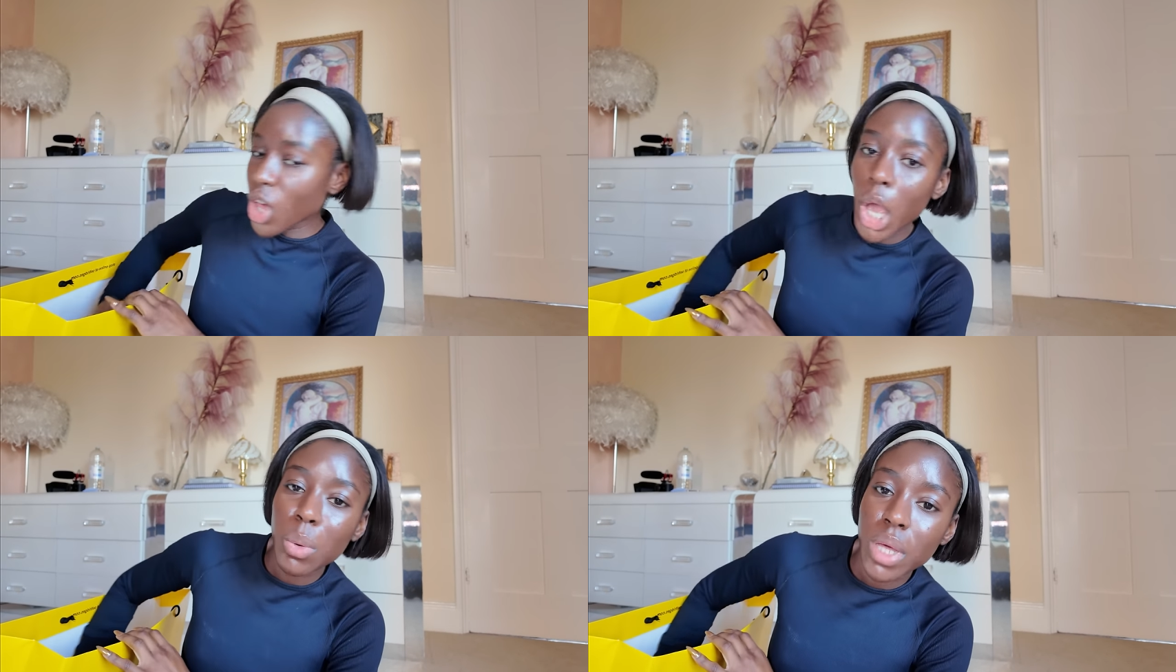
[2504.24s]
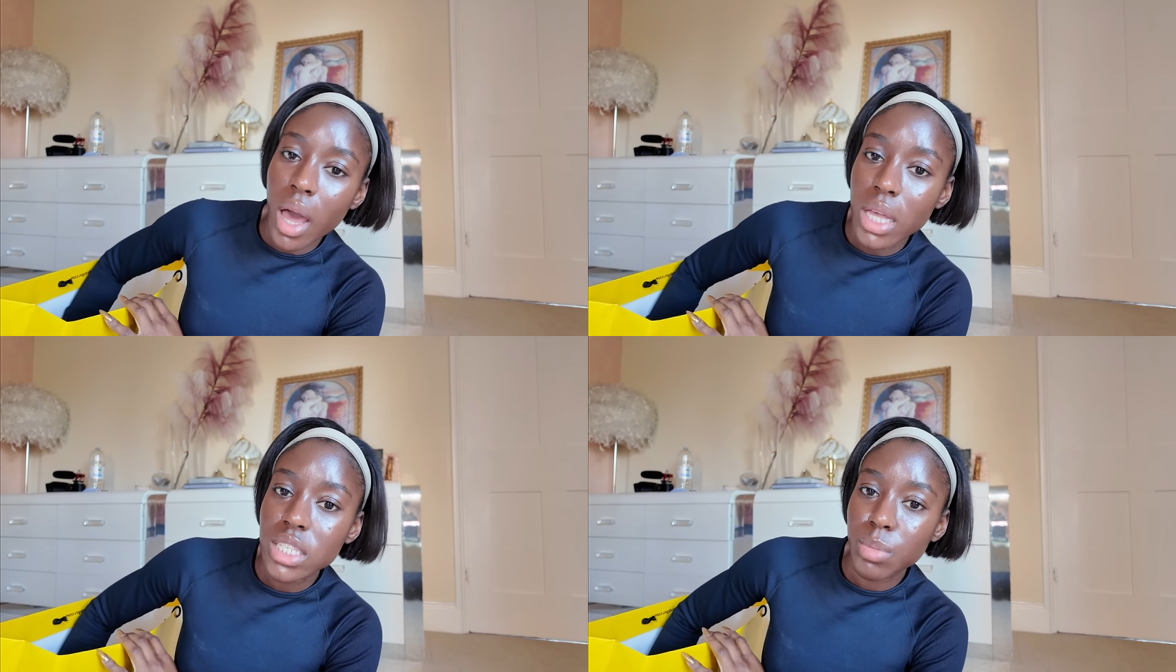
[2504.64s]
the only
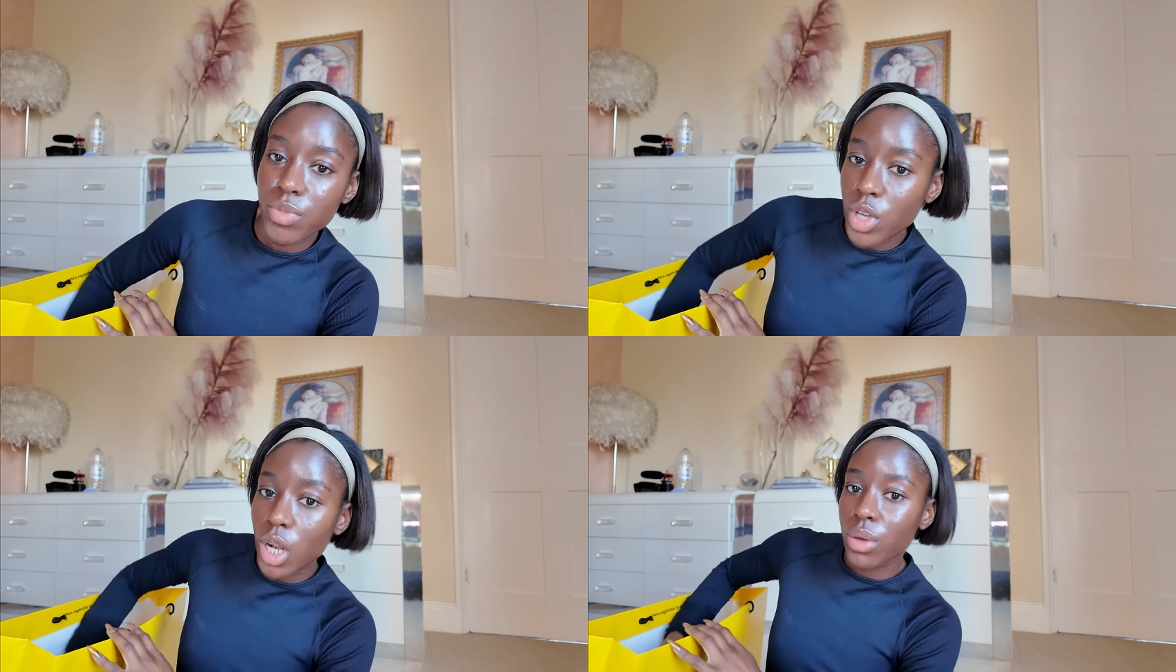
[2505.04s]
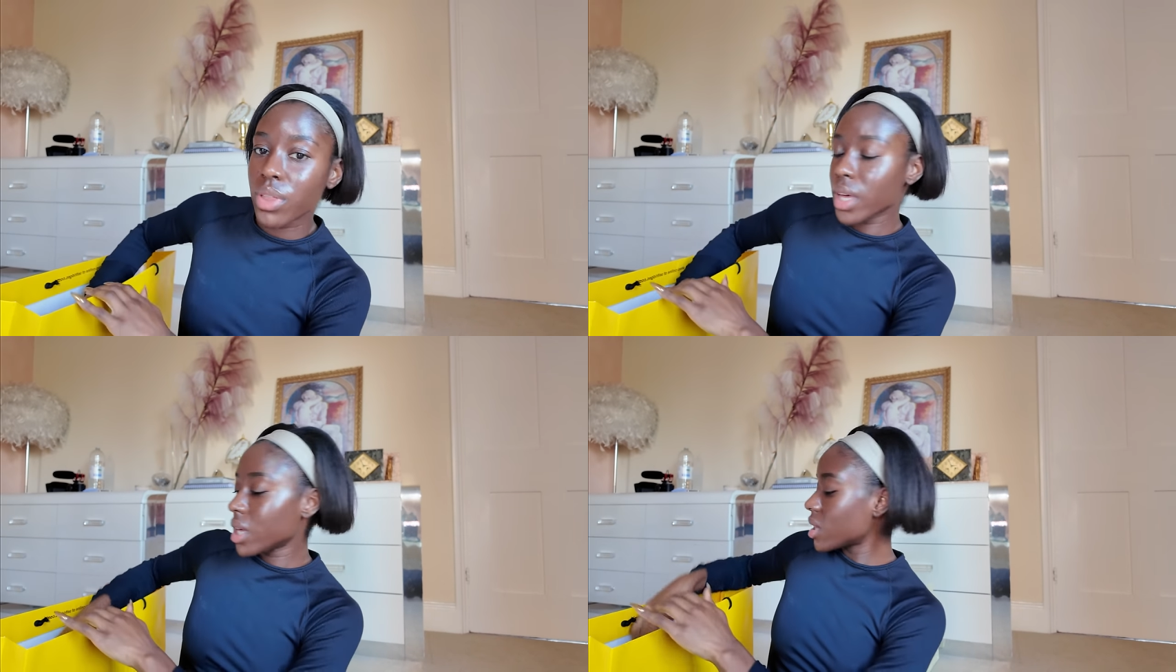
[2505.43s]
item of
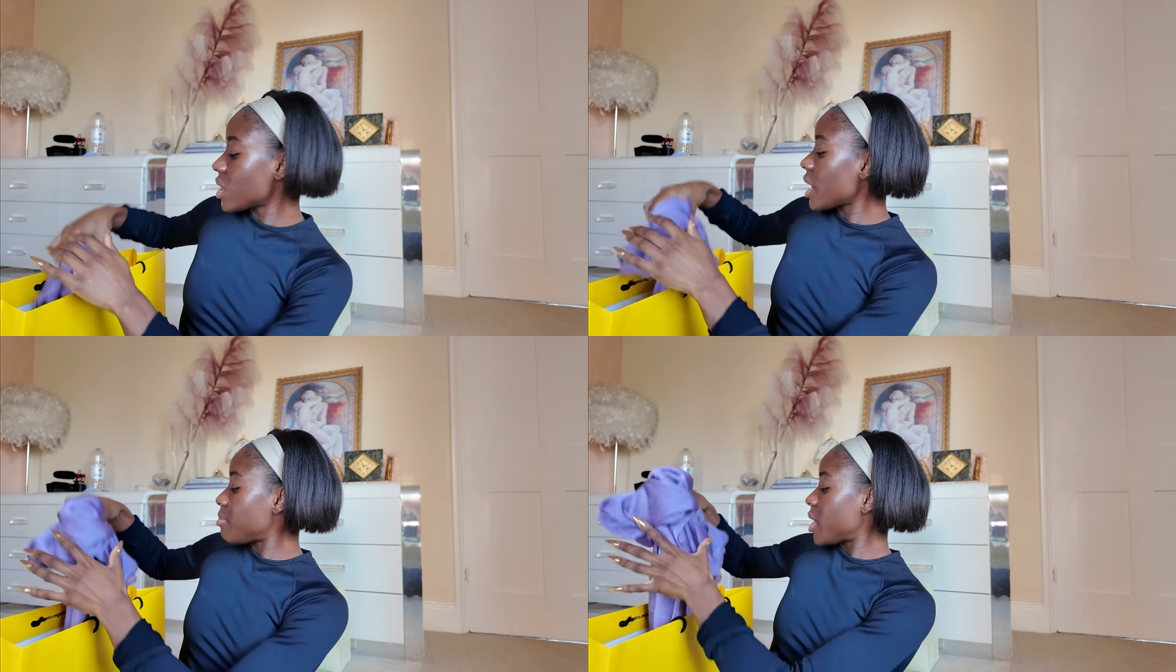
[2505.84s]
clothing that I